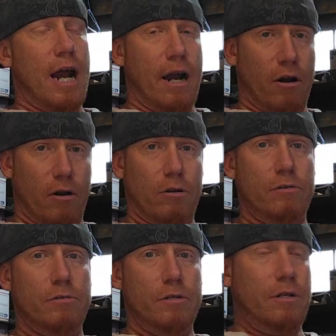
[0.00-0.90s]
error
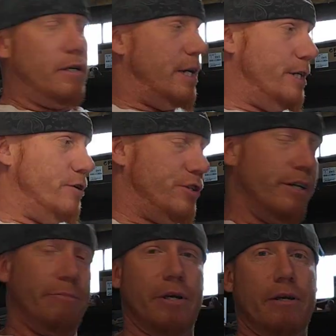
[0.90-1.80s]
in your
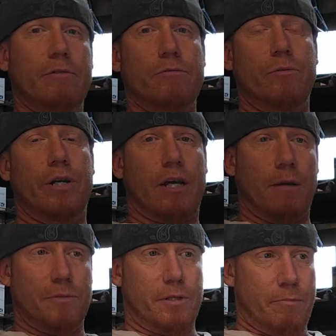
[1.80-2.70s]
shipping when it
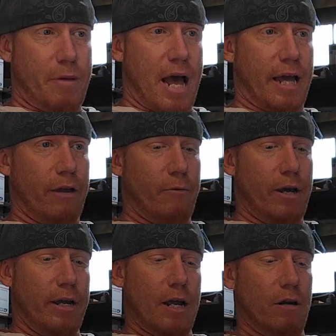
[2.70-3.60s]
comes to packing
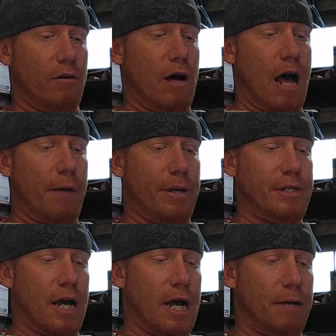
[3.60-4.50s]
weight. I don't know how many
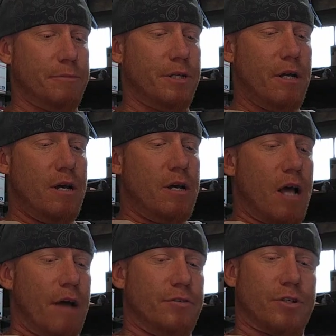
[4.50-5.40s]
times
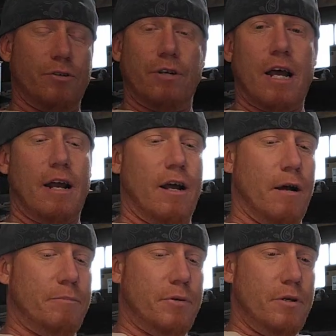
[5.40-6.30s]
I've screwed that
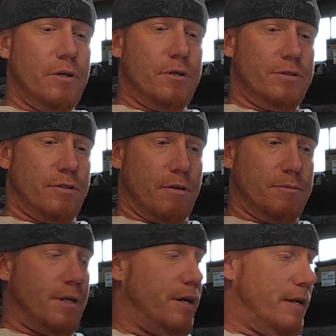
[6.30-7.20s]
up. So I'm
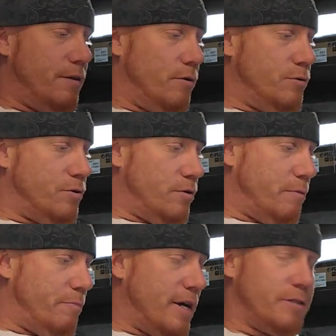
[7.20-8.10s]
telling you, those are the
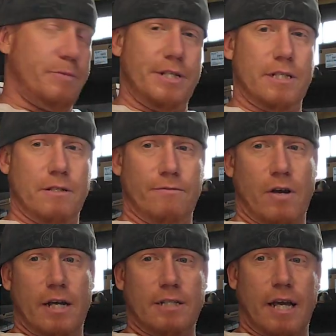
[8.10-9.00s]
best pieces of
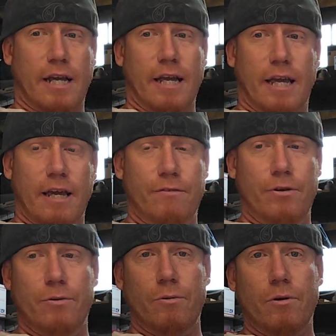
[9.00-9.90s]
advice I can give
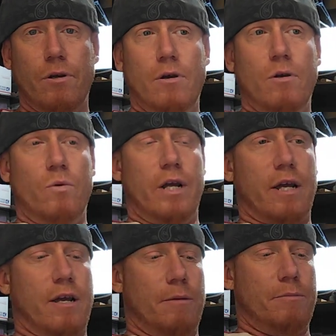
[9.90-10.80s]
you when
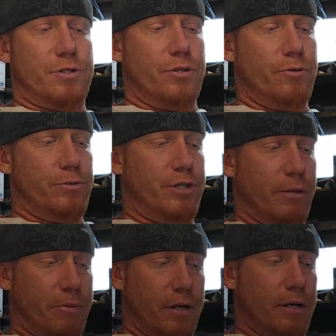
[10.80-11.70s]
it comes to
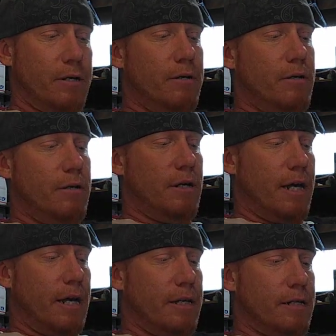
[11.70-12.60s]
shipping
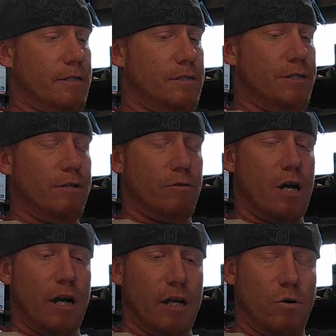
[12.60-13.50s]
and, you know,
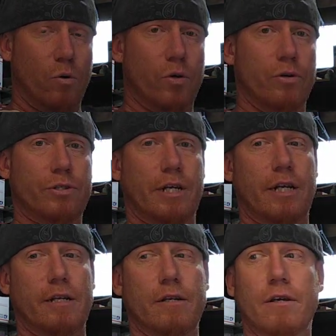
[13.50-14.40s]
cutting corners
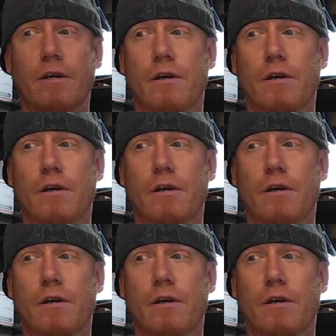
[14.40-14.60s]
and